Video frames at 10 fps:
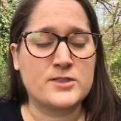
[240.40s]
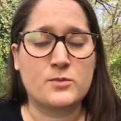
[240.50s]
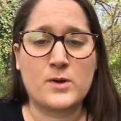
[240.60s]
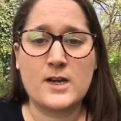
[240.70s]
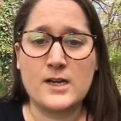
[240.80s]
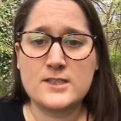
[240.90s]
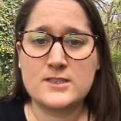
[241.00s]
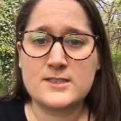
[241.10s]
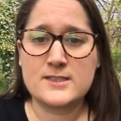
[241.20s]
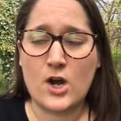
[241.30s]
so we're going
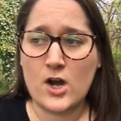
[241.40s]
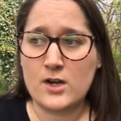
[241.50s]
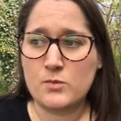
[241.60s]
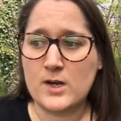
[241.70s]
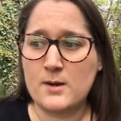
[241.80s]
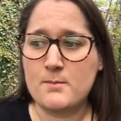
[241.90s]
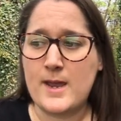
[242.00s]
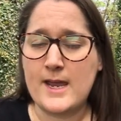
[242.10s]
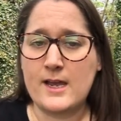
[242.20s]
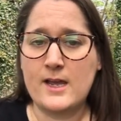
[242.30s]
to
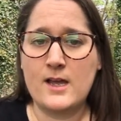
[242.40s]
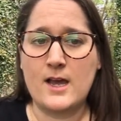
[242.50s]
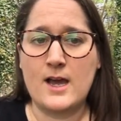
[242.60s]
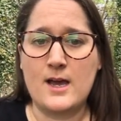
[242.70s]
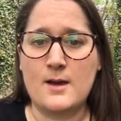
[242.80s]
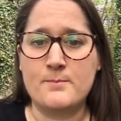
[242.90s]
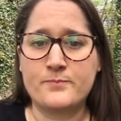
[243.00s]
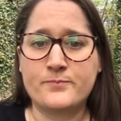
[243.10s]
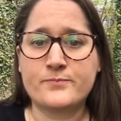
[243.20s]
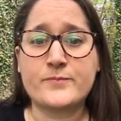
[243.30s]
make
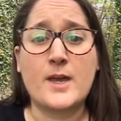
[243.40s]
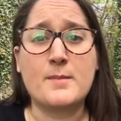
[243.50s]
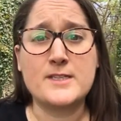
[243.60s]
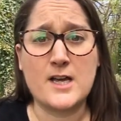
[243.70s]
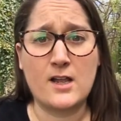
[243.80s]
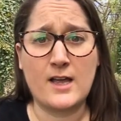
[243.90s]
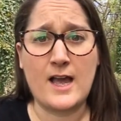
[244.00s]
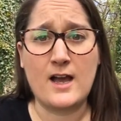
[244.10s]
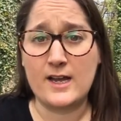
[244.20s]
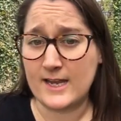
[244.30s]
a mandala,
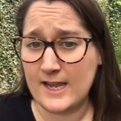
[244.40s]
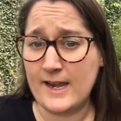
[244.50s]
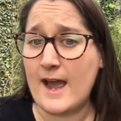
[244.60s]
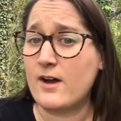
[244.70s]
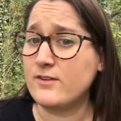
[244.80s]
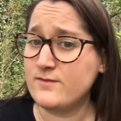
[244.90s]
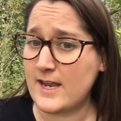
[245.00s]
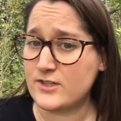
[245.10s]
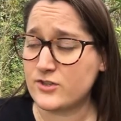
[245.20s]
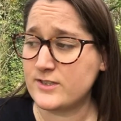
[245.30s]
again, out of
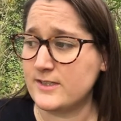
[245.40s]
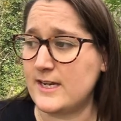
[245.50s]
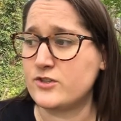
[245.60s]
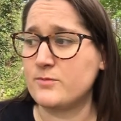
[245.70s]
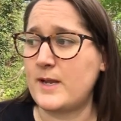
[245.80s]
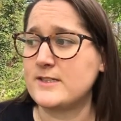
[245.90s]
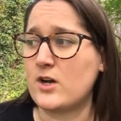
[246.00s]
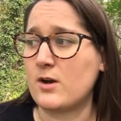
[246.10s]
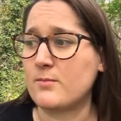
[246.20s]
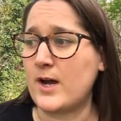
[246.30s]
nature. It's a nature-based
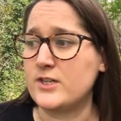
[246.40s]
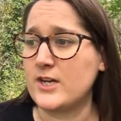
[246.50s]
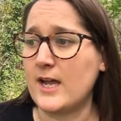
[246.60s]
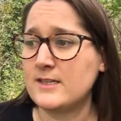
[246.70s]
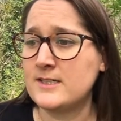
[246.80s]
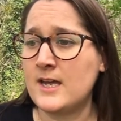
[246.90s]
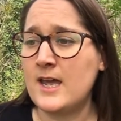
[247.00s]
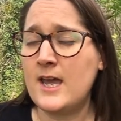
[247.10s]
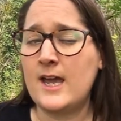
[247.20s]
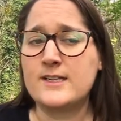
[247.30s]
art project.
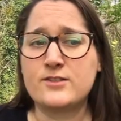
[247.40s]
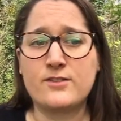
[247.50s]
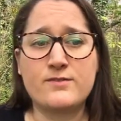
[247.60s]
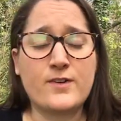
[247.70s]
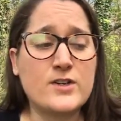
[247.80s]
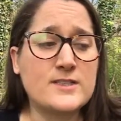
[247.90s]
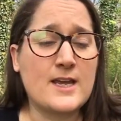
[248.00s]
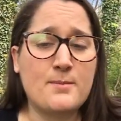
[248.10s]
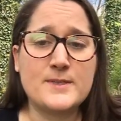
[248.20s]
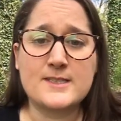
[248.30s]
And so the first
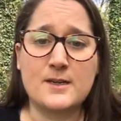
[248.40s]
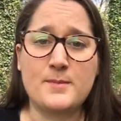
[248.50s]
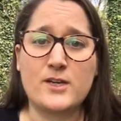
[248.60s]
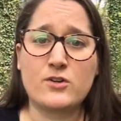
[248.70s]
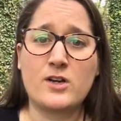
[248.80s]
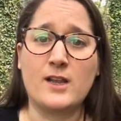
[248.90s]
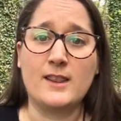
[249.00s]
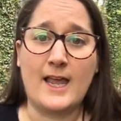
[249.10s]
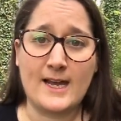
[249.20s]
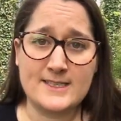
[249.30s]
step is going to be
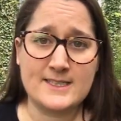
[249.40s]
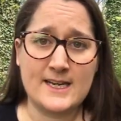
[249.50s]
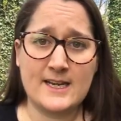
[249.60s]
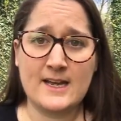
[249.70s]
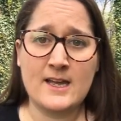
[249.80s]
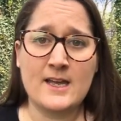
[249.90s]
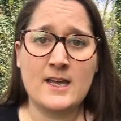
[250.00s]
collecting